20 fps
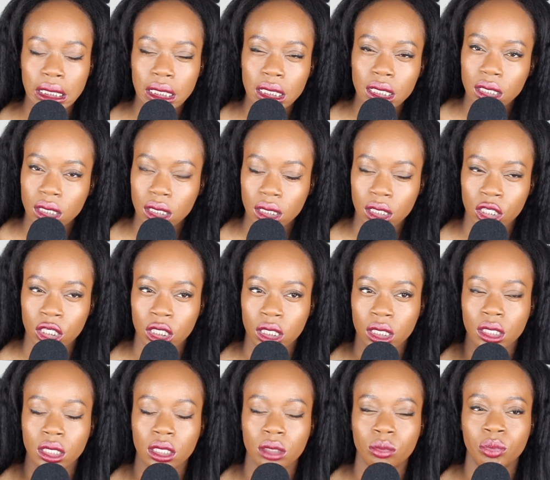easier
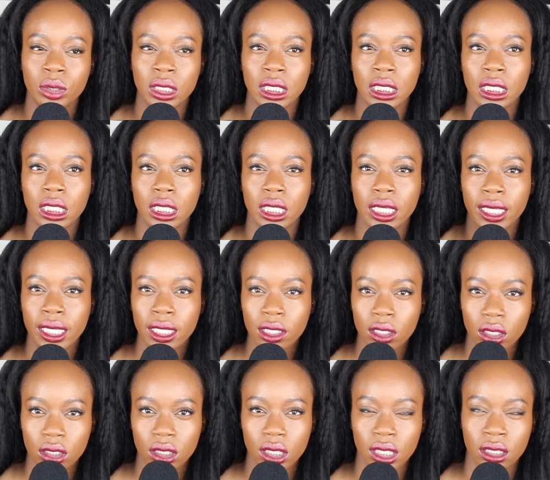to be
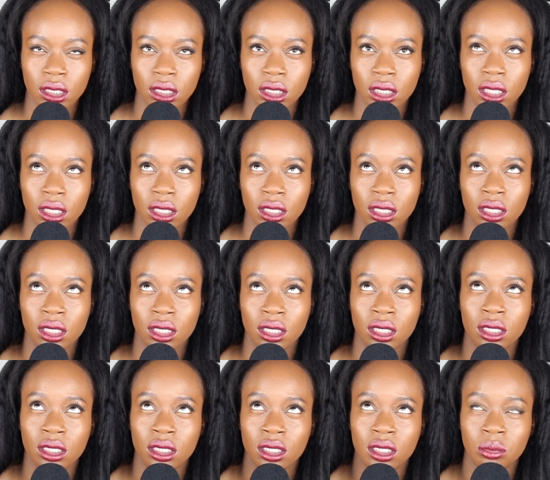inauthentic than it
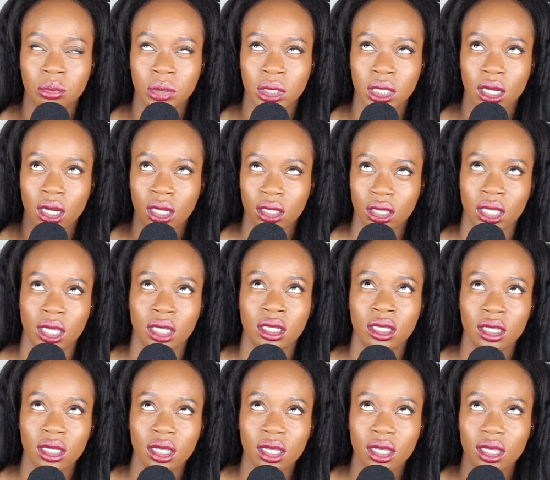is to be
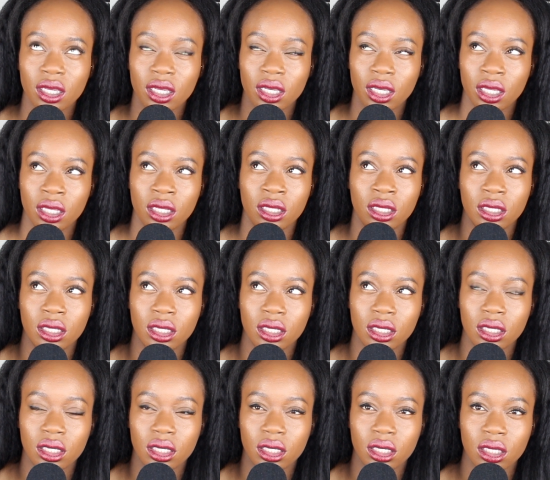authentic
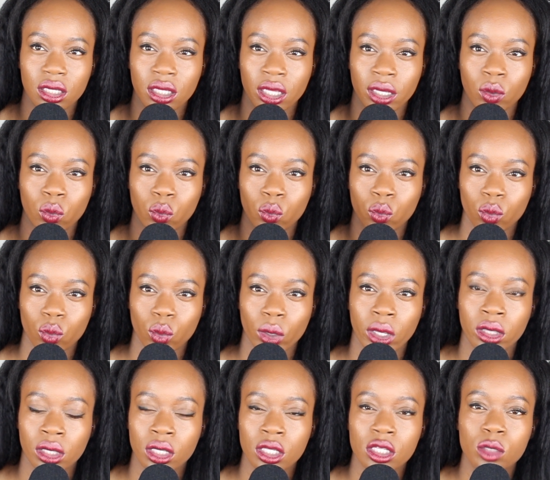
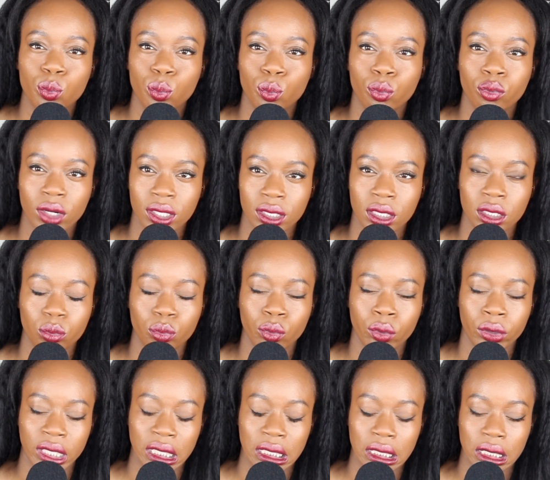at this present
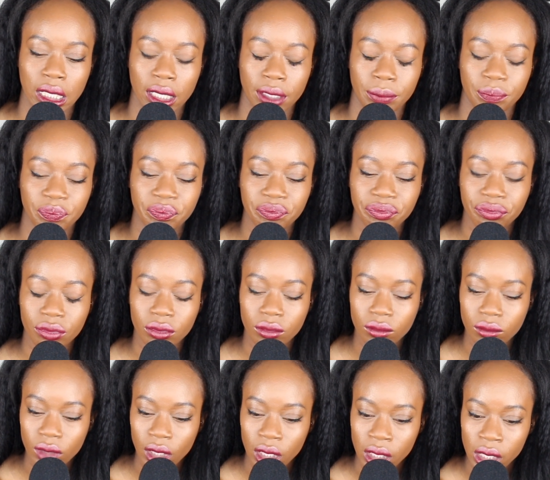point in time.
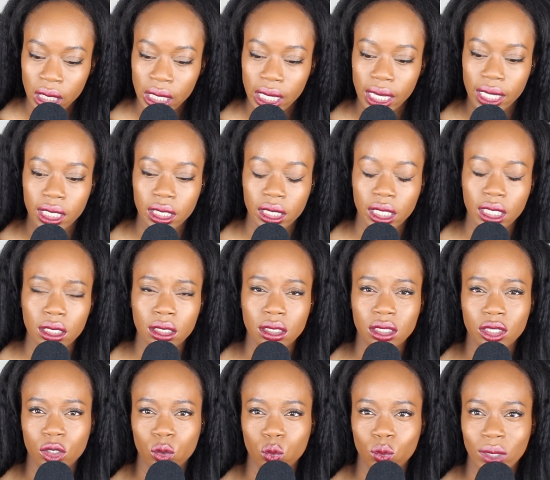And I think that
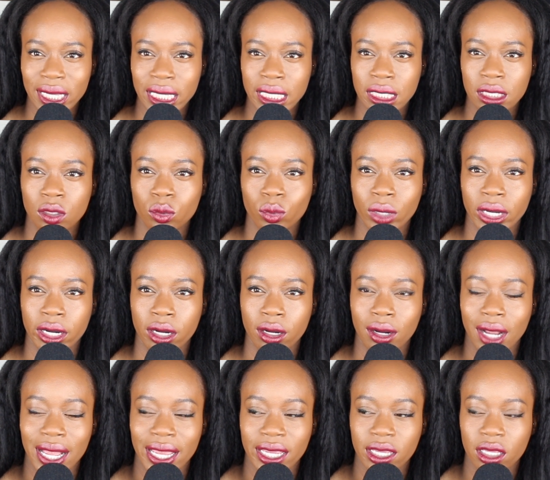there are ways
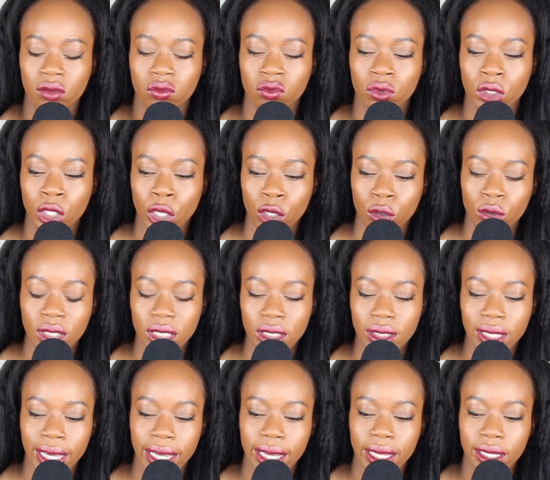where I have noted
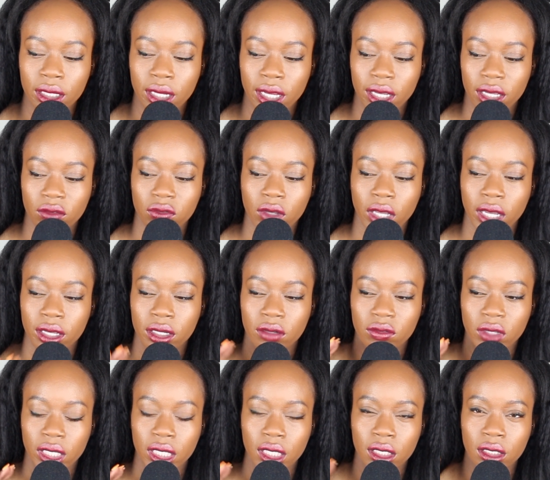that and I have kind of
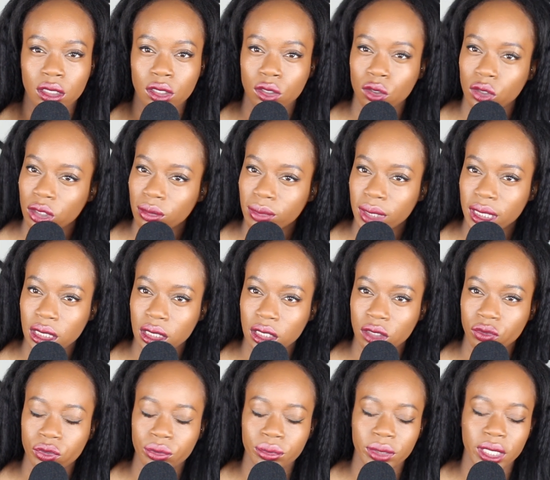excluded
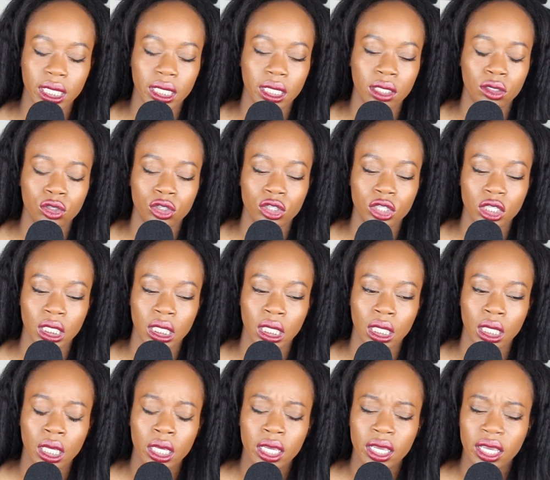myself from that
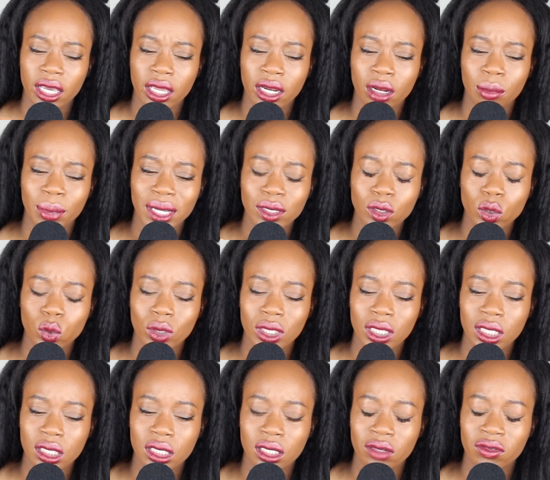energy. And about
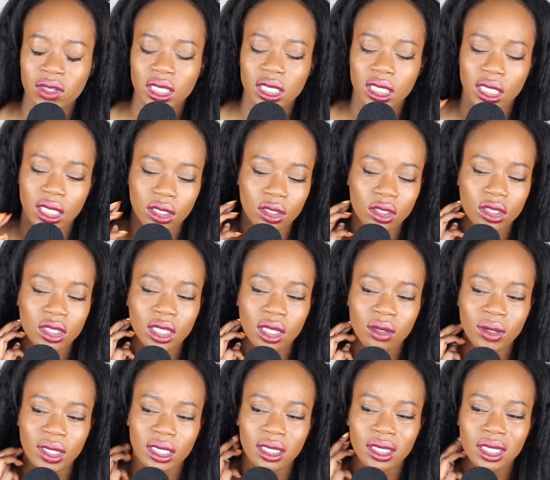2017 or so,
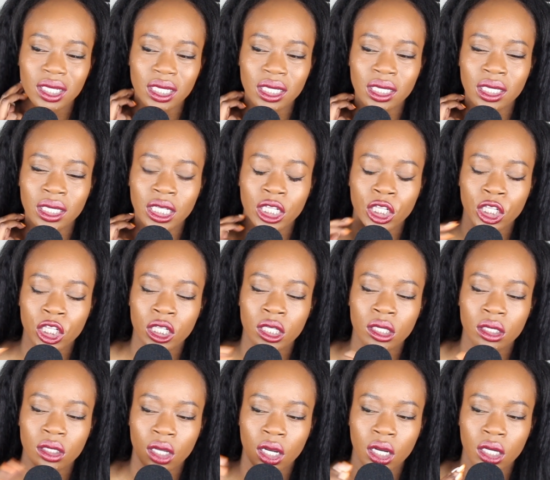I took a
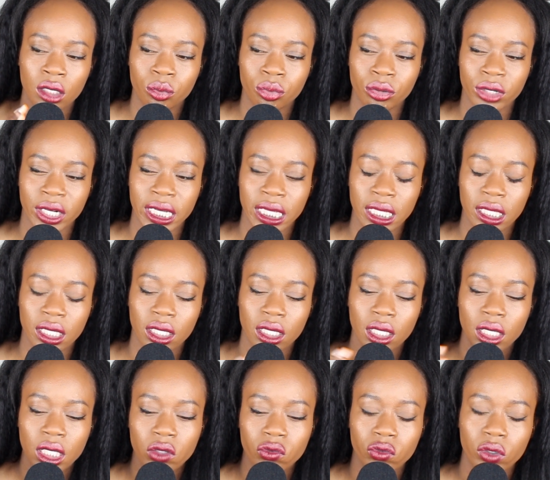year-long break
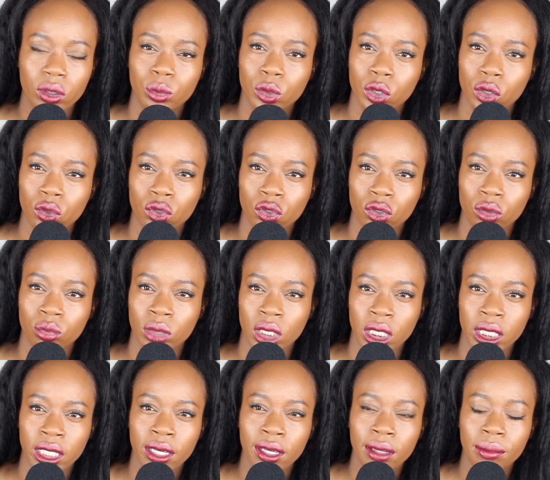from social
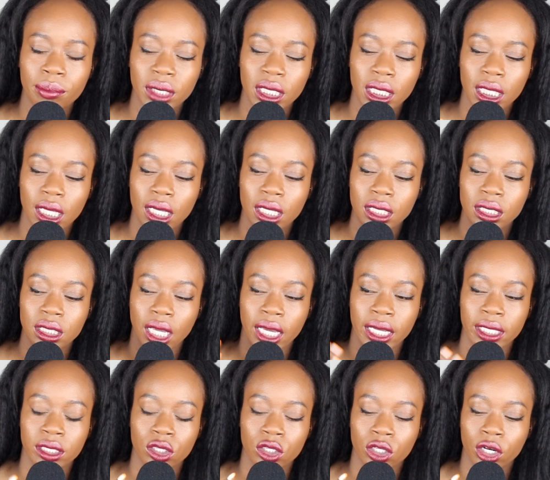media because
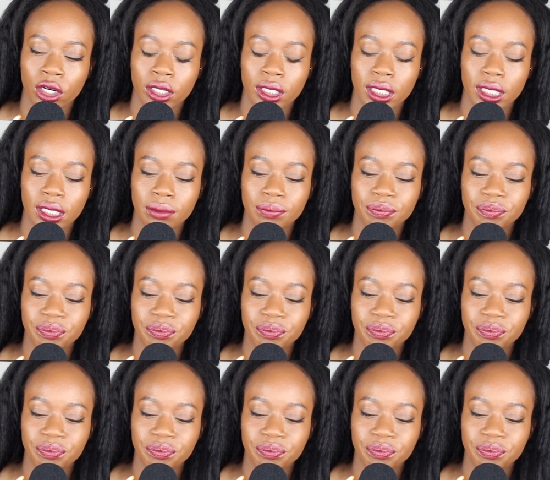I started